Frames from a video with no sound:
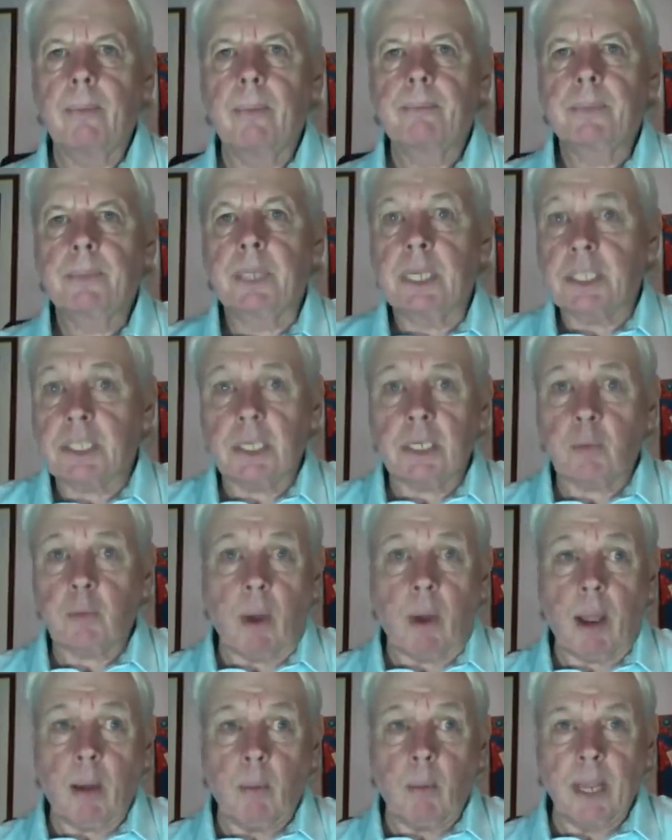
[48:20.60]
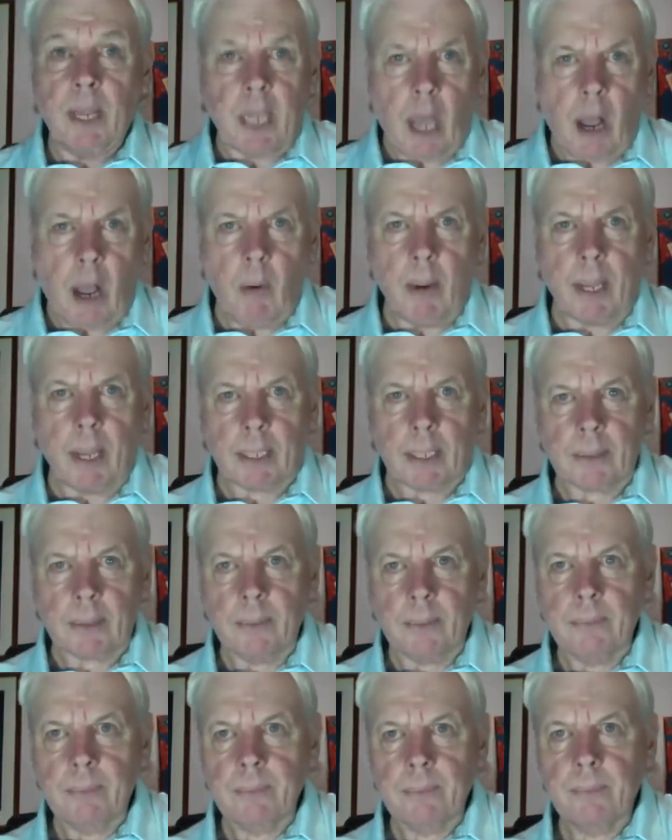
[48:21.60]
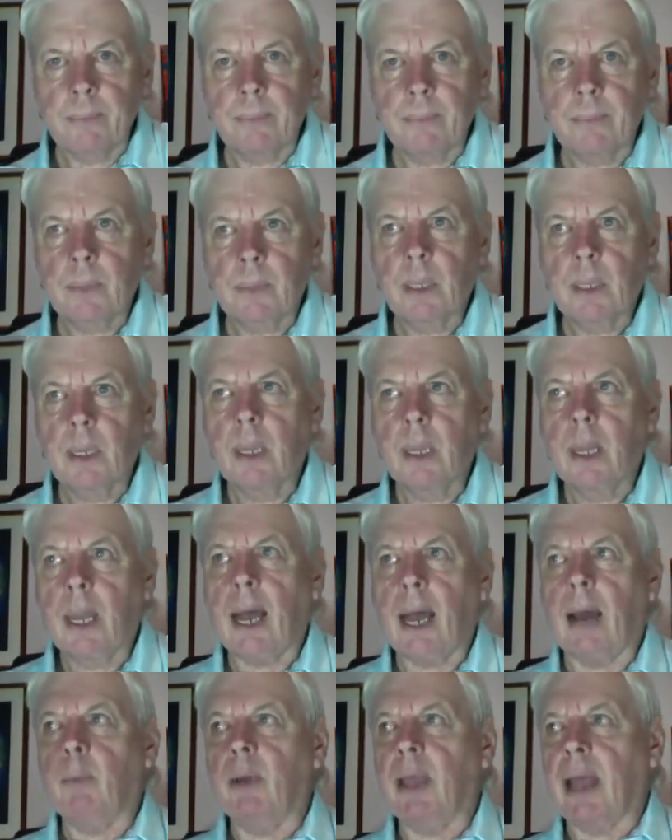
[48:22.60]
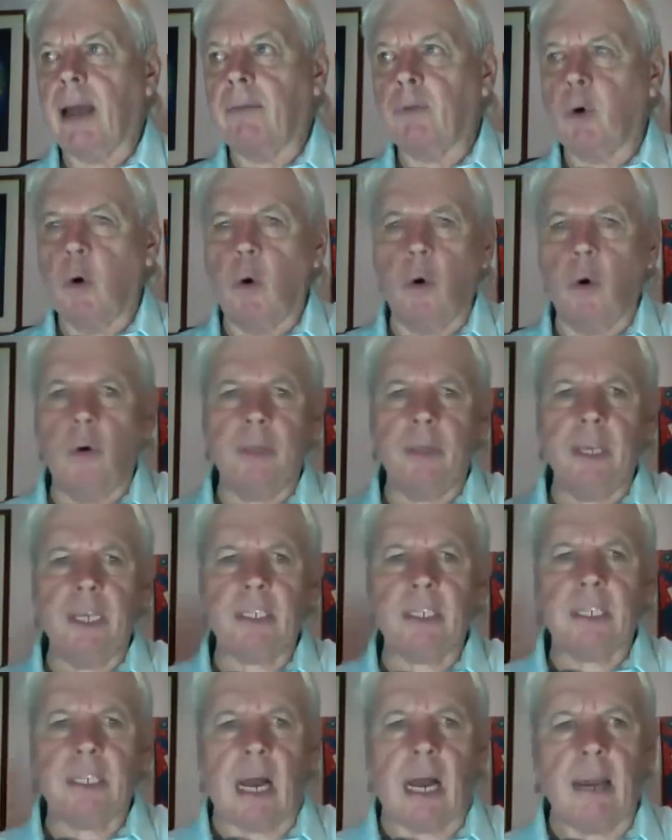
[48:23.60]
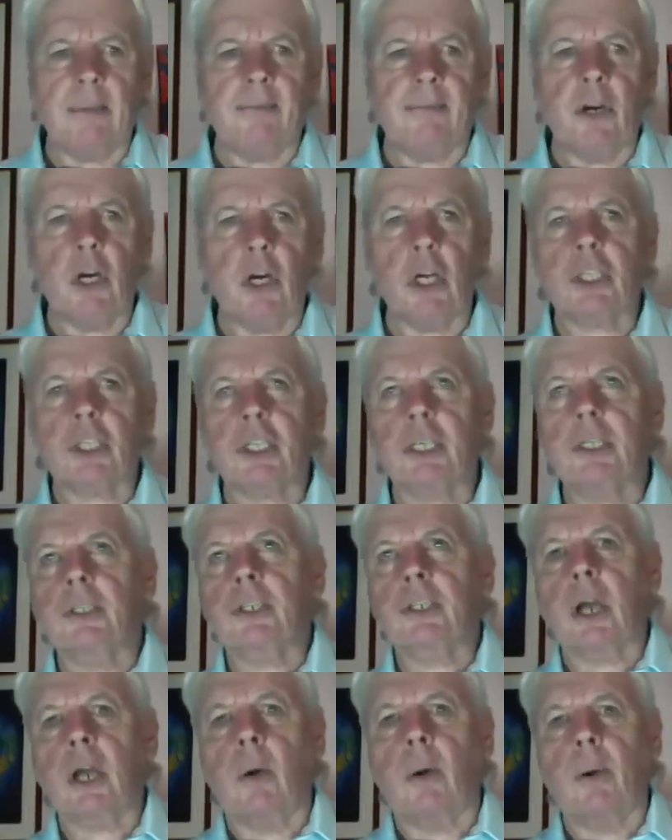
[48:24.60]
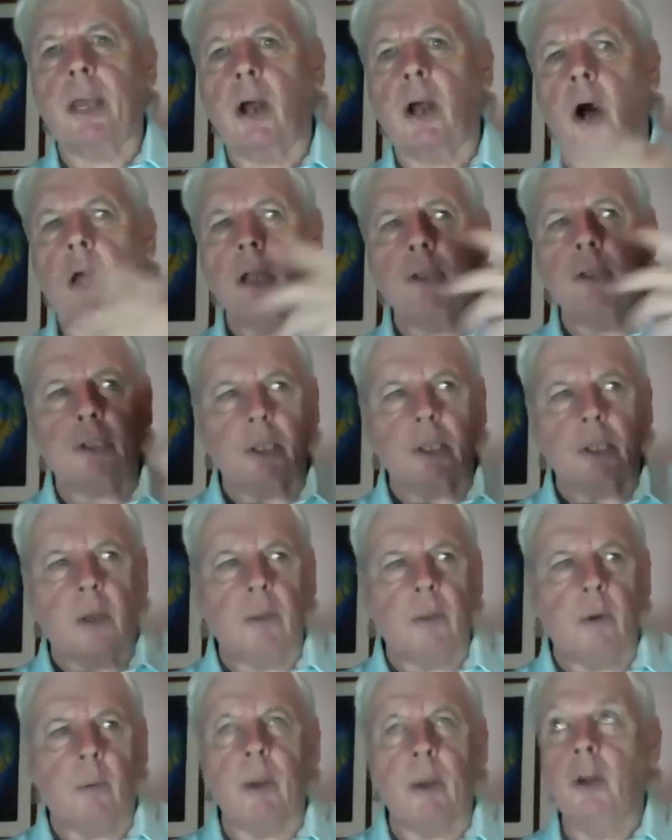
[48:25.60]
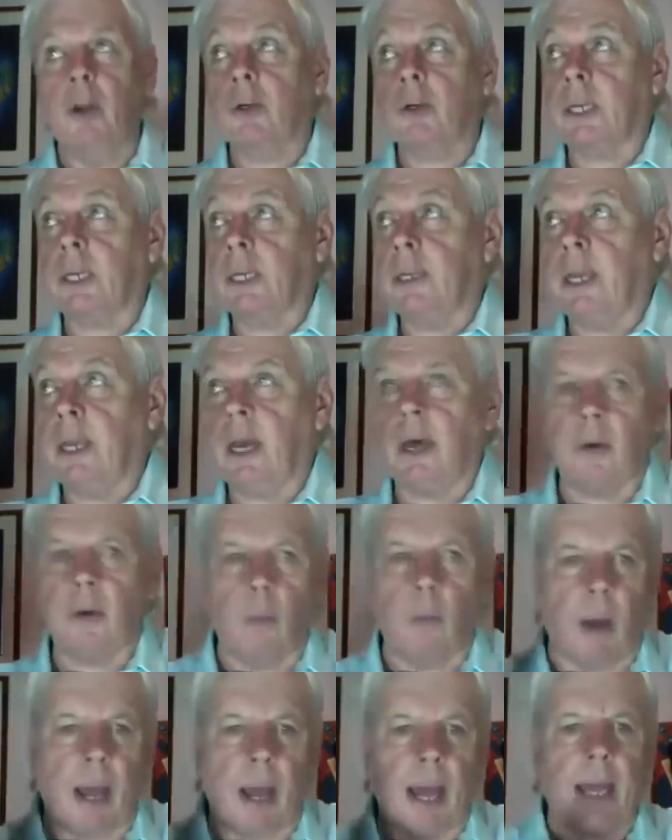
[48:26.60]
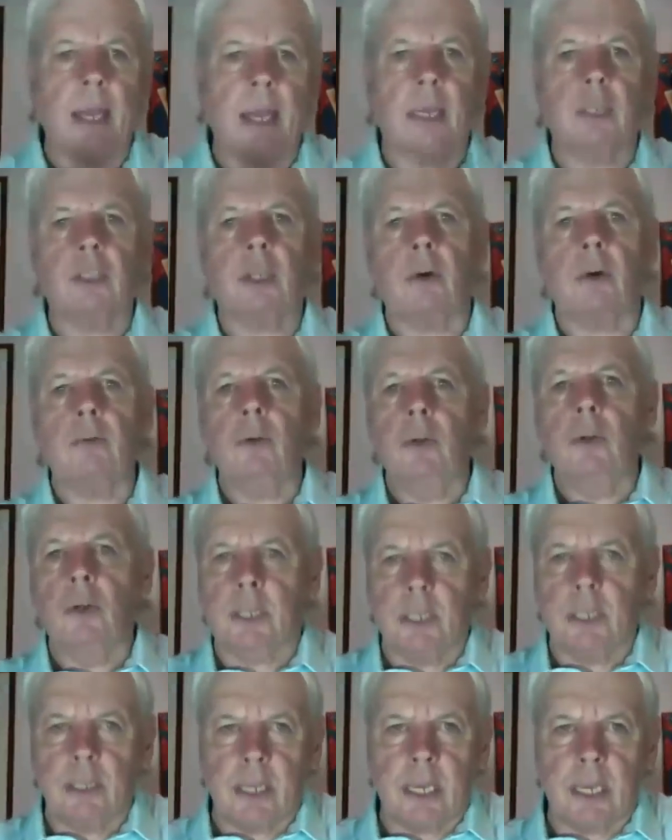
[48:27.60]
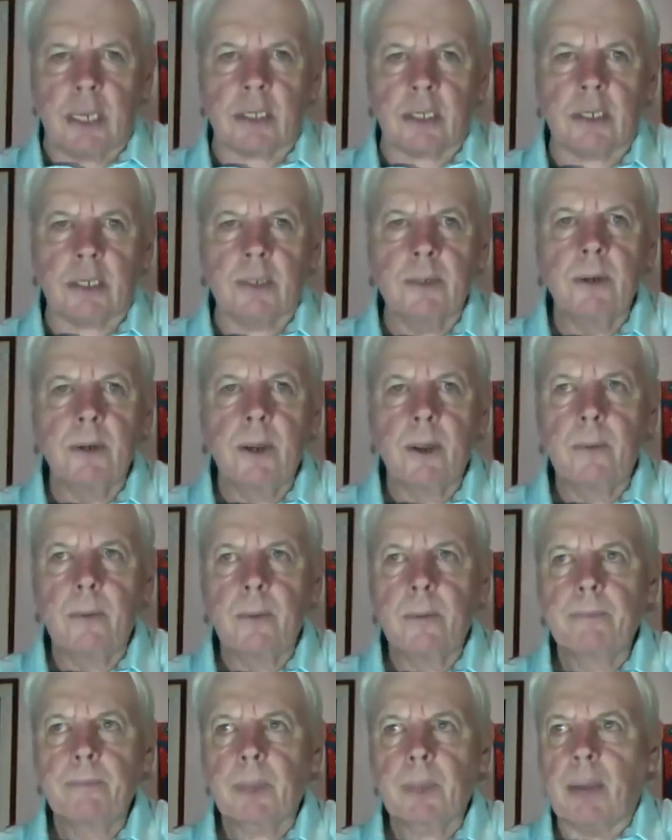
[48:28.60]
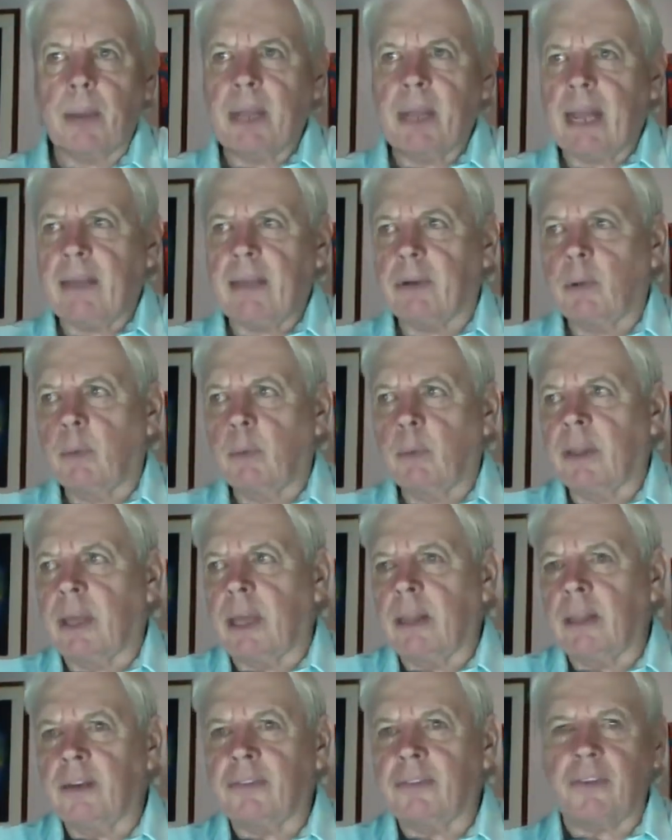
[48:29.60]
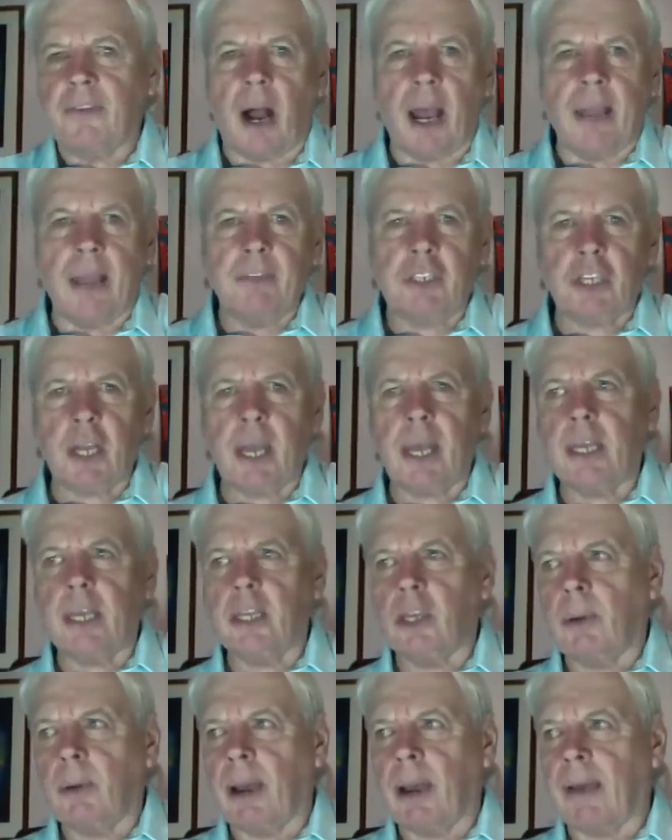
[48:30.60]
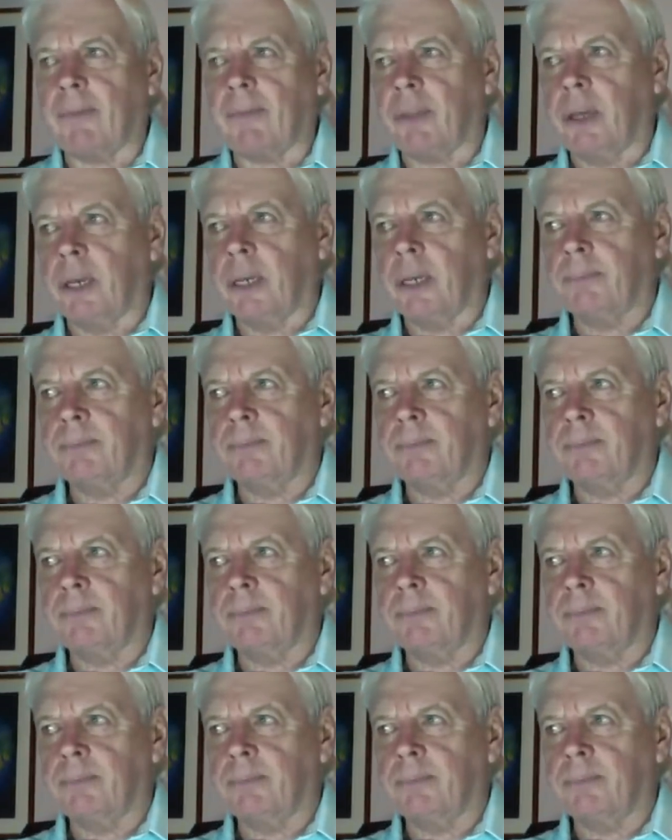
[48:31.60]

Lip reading: This is where we're going. And we have all these diversions going on so that we're looking the other way and don't look at this. I mean, even within the 5G, you have the